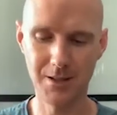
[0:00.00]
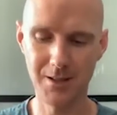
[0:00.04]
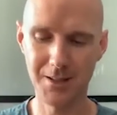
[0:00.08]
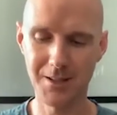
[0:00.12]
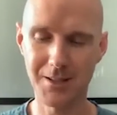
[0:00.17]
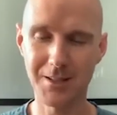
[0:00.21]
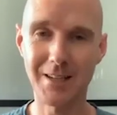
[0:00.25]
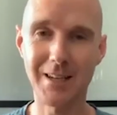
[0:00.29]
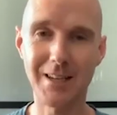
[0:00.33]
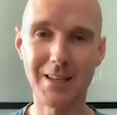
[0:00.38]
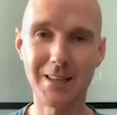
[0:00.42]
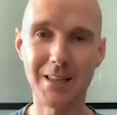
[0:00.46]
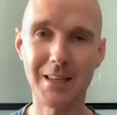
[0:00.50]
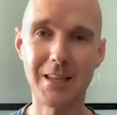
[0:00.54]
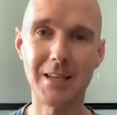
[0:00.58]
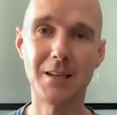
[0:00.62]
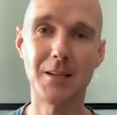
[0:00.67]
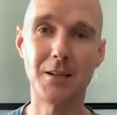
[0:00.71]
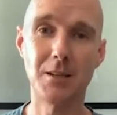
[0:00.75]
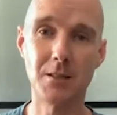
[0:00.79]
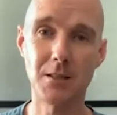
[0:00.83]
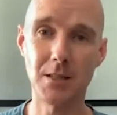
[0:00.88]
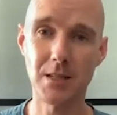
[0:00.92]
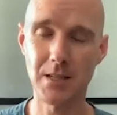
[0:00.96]
neatly, and
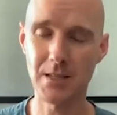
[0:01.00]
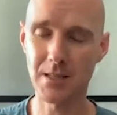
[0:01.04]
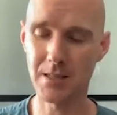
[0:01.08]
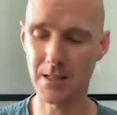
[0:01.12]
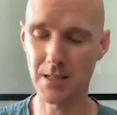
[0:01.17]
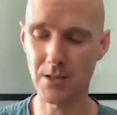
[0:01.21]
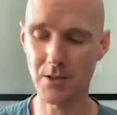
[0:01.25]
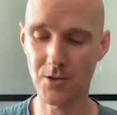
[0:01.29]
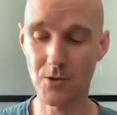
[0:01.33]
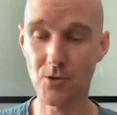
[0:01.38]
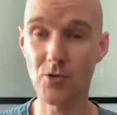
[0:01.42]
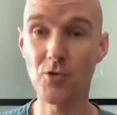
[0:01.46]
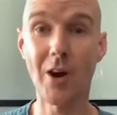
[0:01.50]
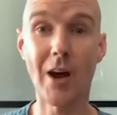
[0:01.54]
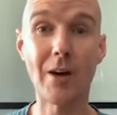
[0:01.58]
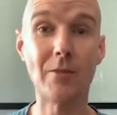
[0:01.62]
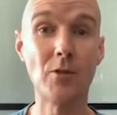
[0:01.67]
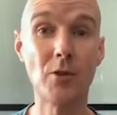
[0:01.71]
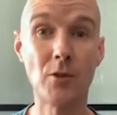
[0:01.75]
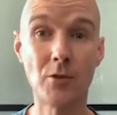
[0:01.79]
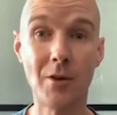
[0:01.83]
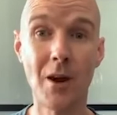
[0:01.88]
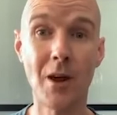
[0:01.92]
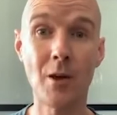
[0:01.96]
it's easy to
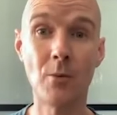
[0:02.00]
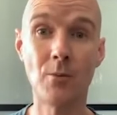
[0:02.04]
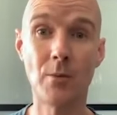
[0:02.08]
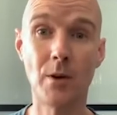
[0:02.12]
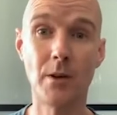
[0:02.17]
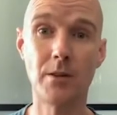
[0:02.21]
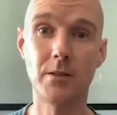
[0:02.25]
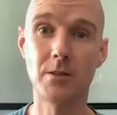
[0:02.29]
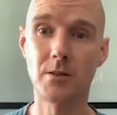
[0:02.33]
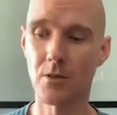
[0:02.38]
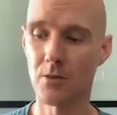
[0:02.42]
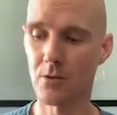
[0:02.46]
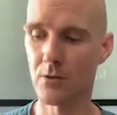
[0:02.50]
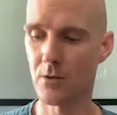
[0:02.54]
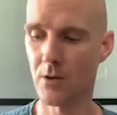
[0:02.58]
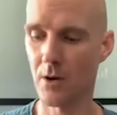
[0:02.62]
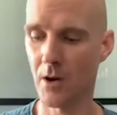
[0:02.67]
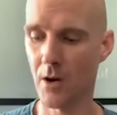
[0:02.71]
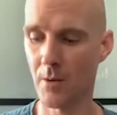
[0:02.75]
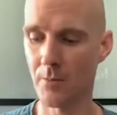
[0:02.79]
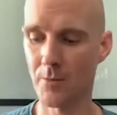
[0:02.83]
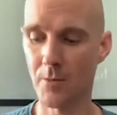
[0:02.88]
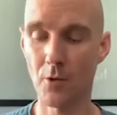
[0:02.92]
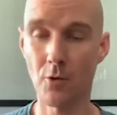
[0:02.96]
travel around with. So
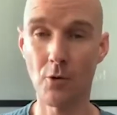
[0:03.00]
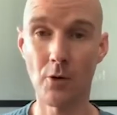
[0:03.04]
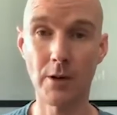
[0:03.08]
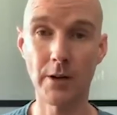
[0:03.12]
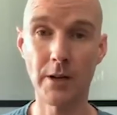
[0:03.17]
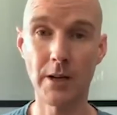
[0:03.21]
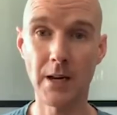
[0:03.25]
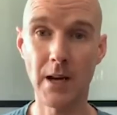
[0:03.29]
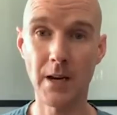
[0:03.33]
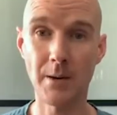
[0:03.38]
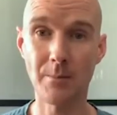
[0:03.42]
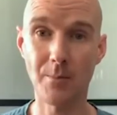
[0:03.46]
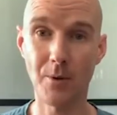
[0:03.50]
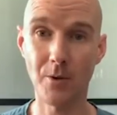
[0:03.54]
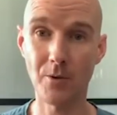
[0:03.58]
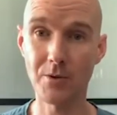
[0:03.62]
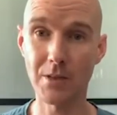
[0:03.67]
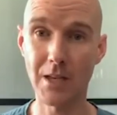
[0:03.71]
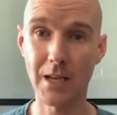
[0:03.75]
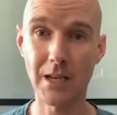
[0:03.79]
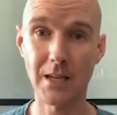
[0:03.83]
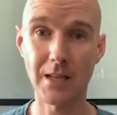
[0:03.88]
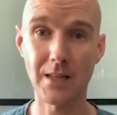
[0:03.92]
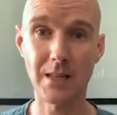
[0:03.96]
Juan and I both
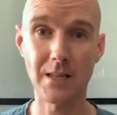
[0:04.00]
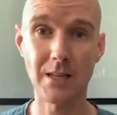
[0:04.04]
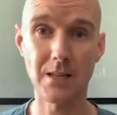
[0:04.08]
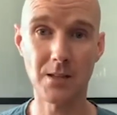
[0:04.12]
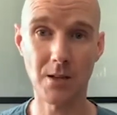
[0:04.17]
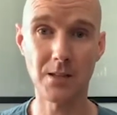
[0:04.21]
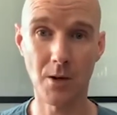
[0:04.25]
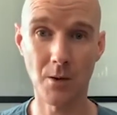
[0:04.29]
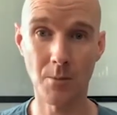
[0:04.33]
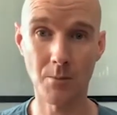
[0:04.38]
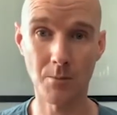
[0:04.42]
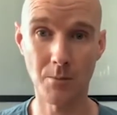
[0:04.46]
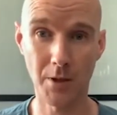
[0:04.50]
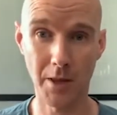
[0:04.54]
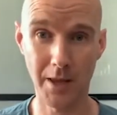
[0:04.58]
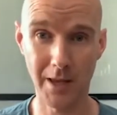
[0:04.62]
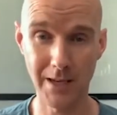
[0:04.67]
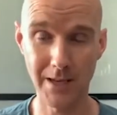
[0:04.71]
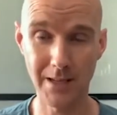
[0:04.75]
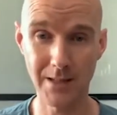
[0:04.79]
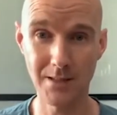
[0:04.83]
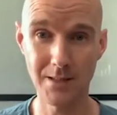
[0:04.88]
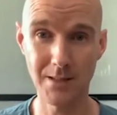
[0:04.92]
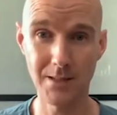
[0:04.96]
take these on
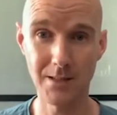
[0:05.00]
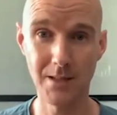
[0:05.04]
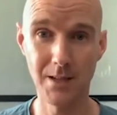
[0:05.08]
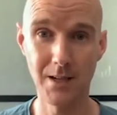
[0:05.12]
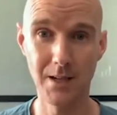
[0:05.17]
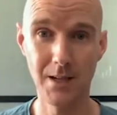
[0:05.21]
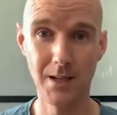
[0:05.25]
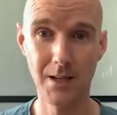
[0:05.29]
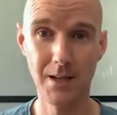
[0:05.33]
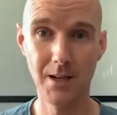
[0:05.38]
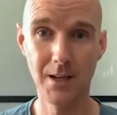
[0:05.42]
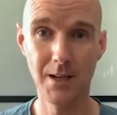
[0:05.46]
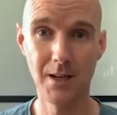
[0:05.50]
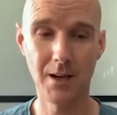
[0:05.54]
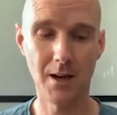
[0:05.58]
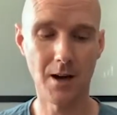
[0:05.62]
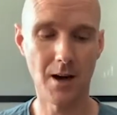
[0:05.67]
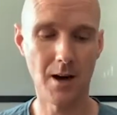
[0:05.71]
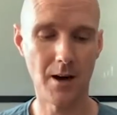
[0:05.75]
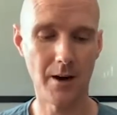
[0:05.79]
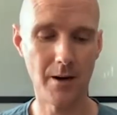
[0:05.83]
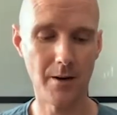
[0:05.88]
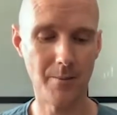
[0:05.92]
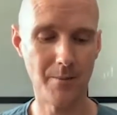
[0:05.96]
planes.
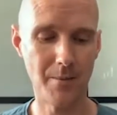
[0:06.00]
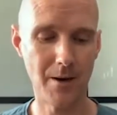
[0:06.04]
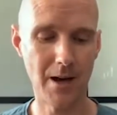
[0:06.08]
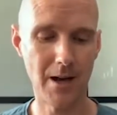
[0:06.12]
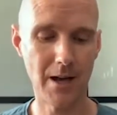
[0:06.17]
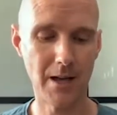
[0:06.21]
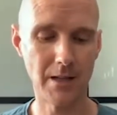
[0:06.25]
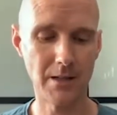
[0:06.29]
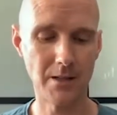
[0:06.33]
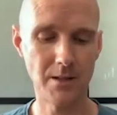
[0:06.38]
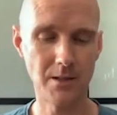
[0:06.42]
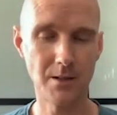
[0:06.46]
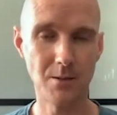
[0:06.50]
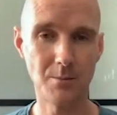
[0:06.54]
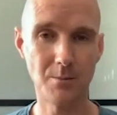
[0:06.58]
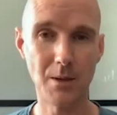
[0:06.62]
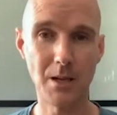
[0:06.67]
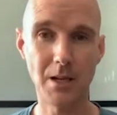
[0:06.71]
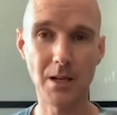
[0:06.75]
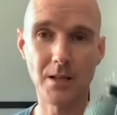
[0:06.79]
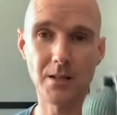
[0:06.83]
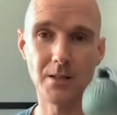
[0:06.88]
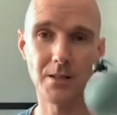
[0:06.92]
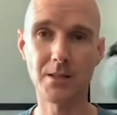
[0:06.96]
And
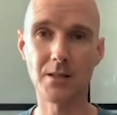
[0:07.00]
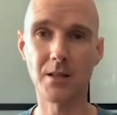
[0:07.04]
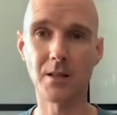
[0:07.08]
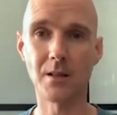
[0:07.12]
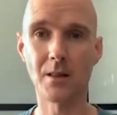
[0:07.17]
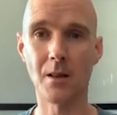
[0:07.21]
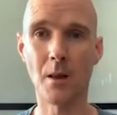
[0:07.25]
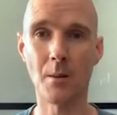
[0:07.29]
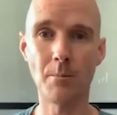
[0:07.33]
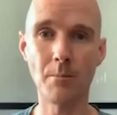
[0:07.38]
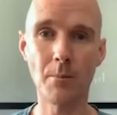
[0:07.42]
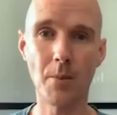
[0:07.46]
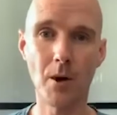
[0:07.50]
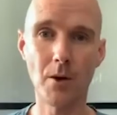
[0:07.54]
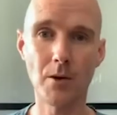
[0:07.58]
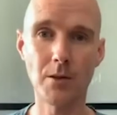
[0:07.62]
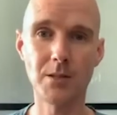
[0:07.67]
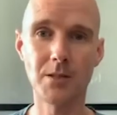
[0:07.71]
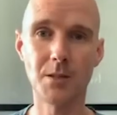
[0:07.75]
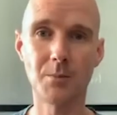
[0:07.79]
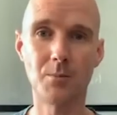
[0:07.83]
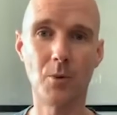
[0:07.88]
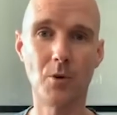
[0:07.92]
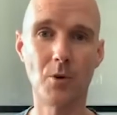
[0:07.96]
because the lumbar
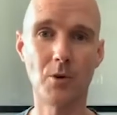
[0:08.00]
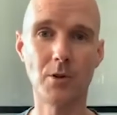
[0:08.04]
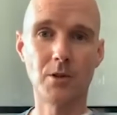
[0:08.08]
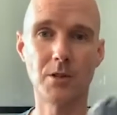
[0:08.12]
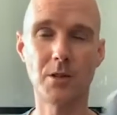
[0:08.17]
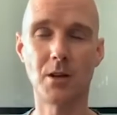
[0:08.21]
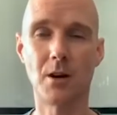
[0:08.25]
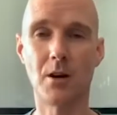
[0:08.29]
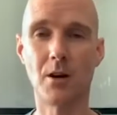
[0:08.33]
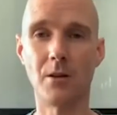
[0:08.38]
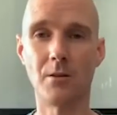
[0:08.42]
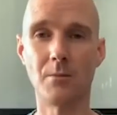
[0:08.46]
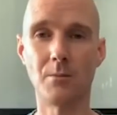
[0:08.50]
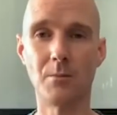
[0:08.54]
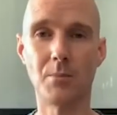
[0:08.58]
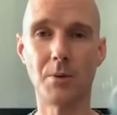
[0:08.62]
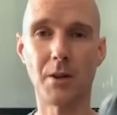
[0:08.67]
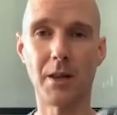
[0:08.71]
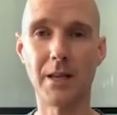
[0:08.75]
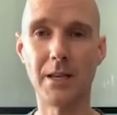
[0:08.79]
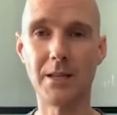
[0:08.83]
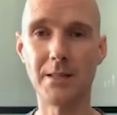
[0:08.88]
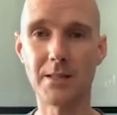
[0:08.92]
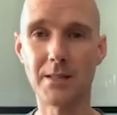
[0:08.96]
support on
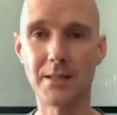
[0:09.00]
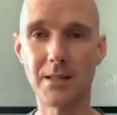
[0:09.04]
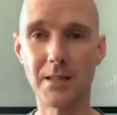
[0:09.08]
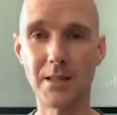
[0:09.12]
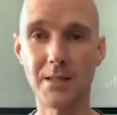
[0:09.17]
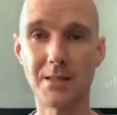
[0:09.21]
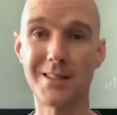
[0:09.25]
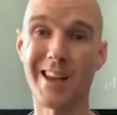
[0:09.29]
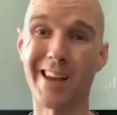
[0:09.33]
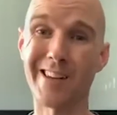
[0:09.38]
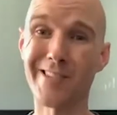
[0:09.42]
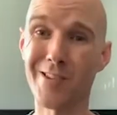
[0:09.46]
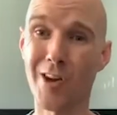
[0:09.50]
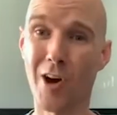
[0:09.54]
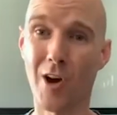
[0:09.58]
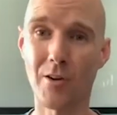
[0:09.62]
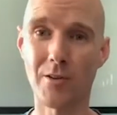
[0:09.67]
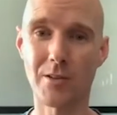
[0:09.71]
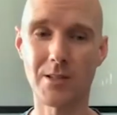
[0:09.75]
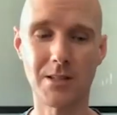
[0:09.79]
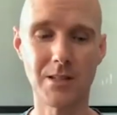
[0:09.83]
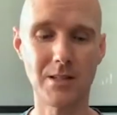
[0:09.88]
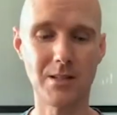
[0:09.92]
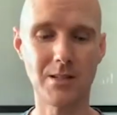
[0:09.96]
plane seats and
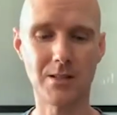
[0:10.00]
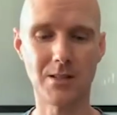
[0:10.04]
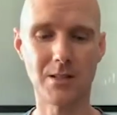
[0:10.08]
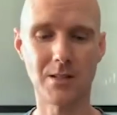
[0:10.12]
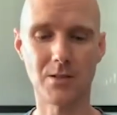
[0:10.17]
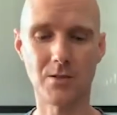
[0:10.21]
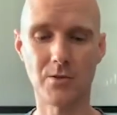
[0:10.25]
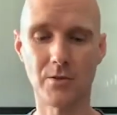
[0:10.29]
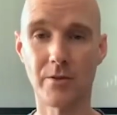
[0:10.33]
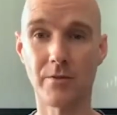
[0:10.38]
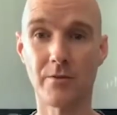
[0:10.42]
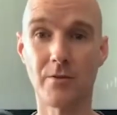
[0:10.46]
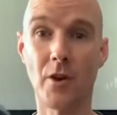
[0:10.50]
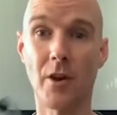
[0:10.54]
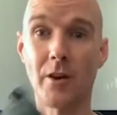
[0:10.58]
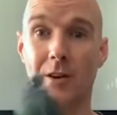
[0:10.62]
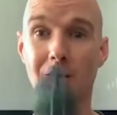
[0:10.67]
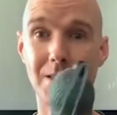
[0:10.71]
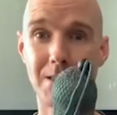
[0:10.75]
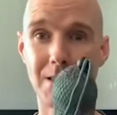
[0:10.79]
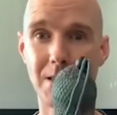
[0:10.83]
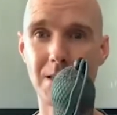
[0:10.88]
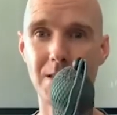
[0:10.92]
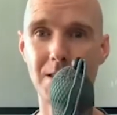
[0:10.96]
car seats is sort of
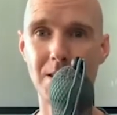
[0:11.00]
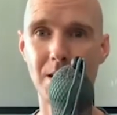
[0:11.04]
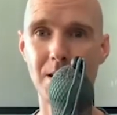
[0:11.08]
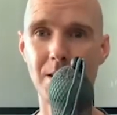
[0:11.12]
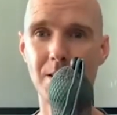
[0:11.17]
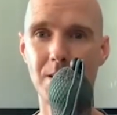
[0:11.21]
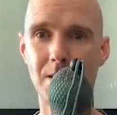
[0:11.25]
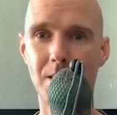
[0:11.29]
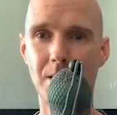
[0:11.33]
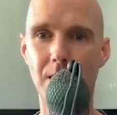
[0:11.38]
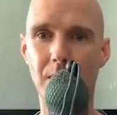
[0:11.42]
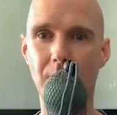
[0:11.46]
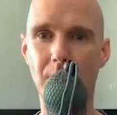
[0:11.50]
non-existent,